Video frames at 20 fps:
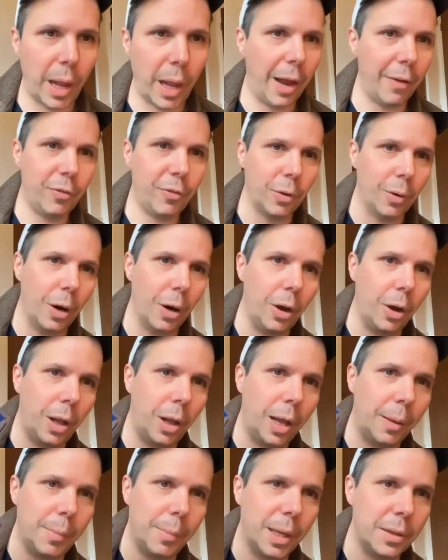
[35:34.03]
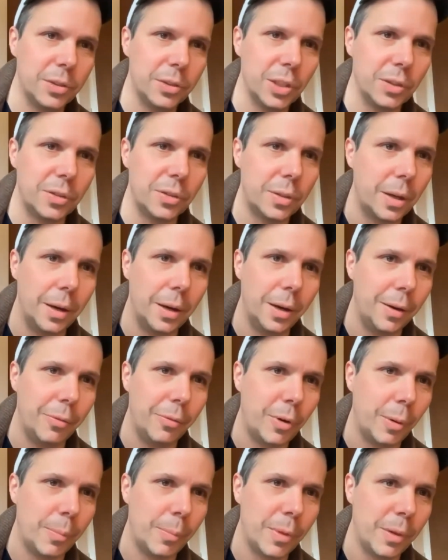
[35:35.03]
After all, I mean, just
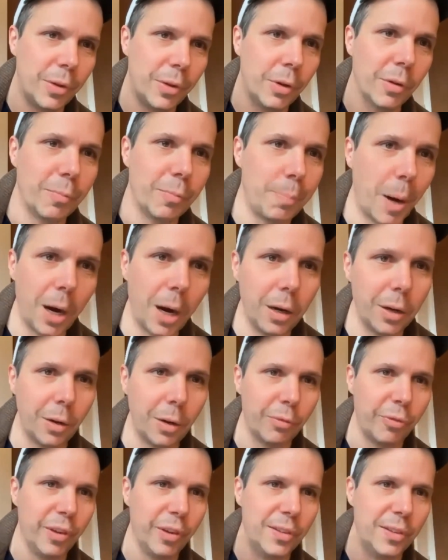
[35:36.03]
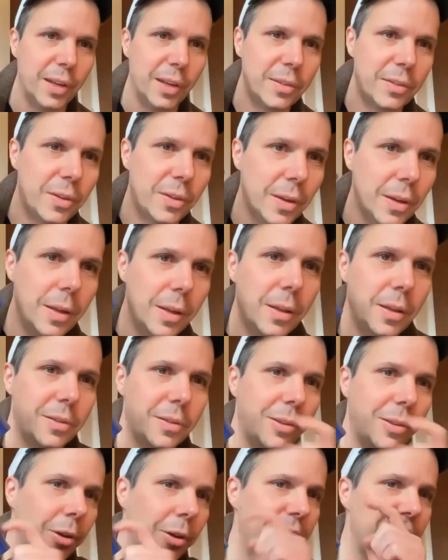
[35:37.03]
from the view of particle physics, this
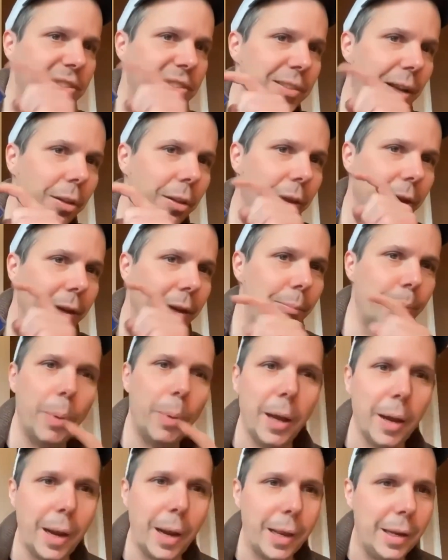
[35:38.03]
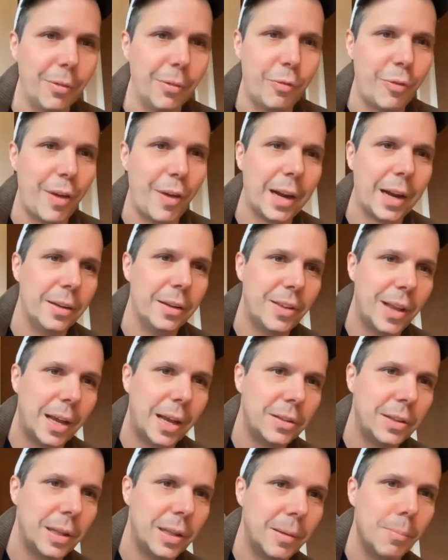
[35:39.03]
looks solid, but in fact, it's
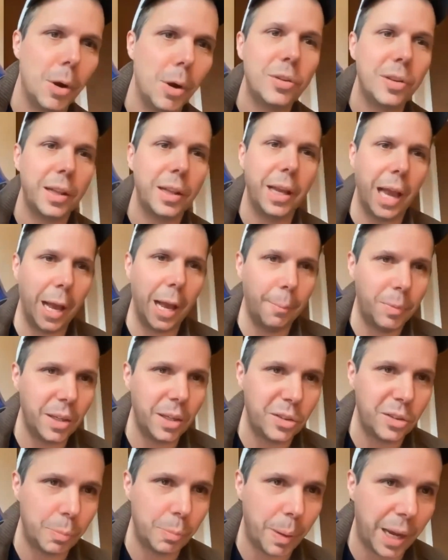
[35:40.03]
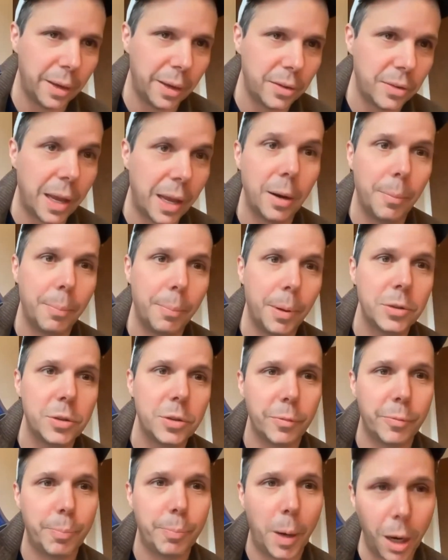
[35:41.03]
actually mostly empty space and a bunch
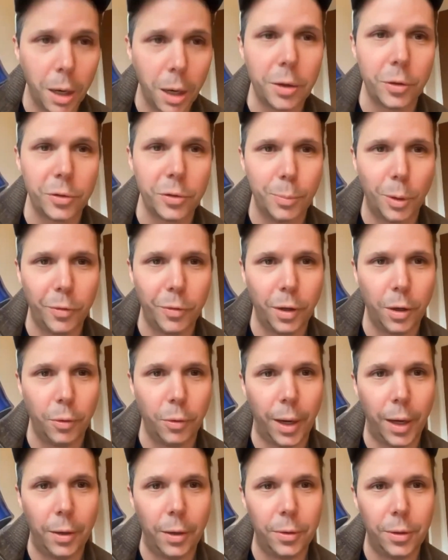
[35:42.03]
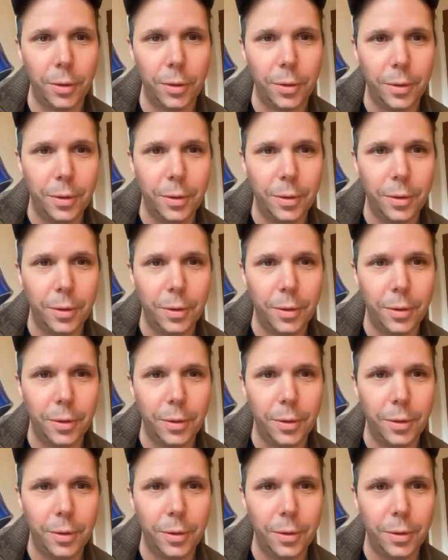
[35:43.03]
of particles moving around.